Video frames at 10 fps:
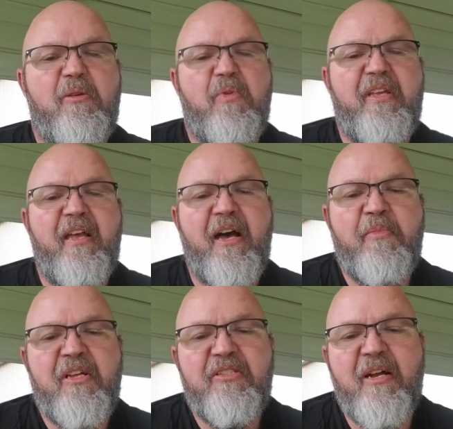But yeah, I'm
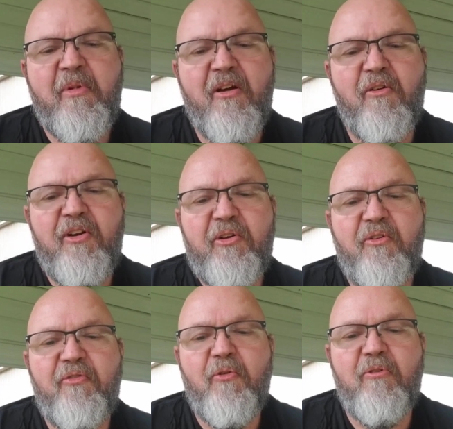not going to do a
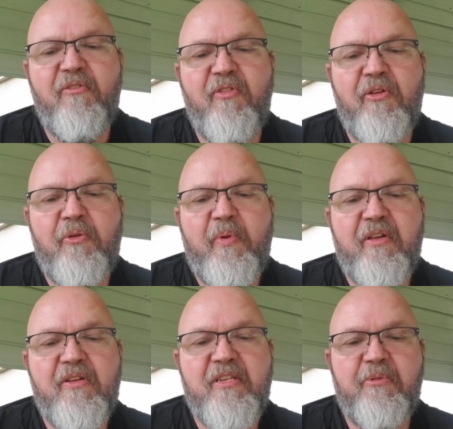full review
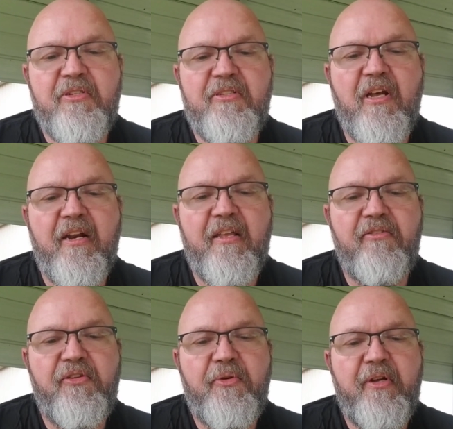because I'm just not
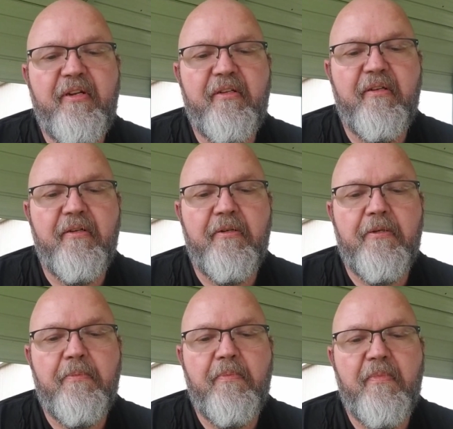into it.
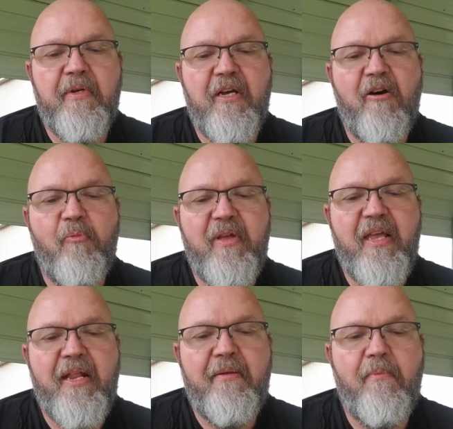I will be
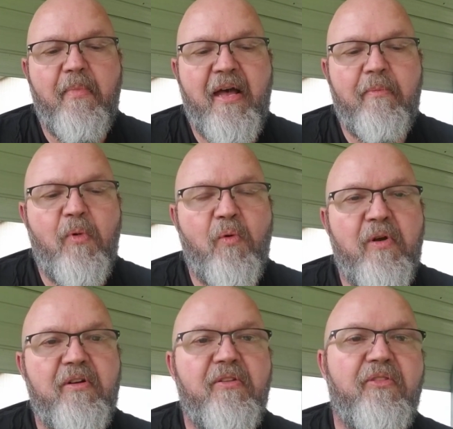getting back more
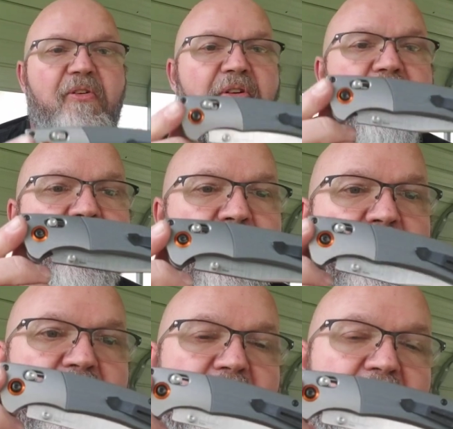into thorough,
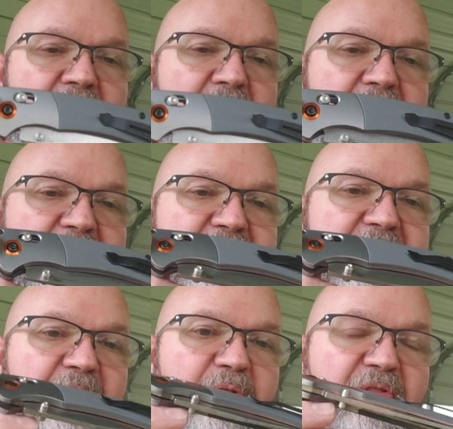
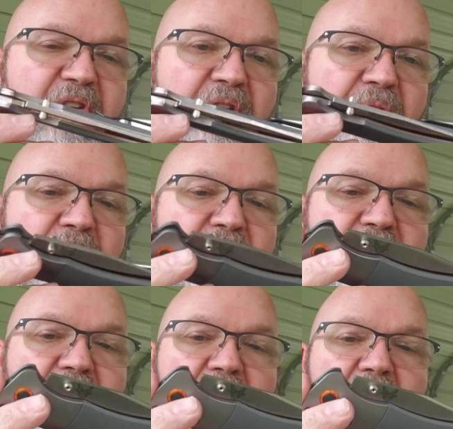detailed
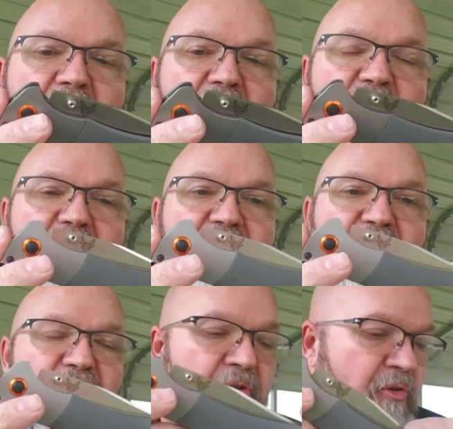reviews hopefully
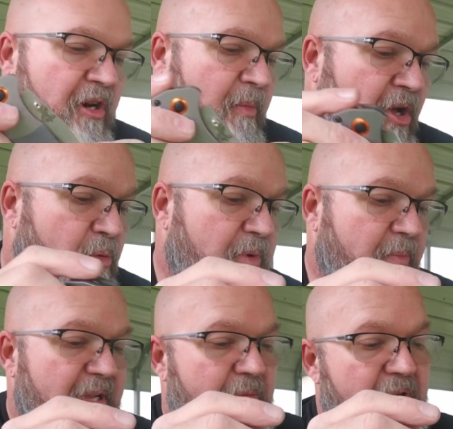soon. I'm hoping to
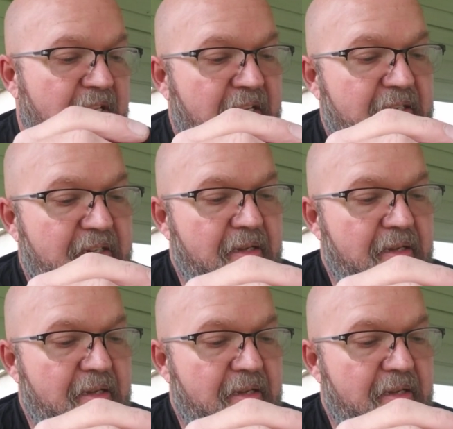be able to get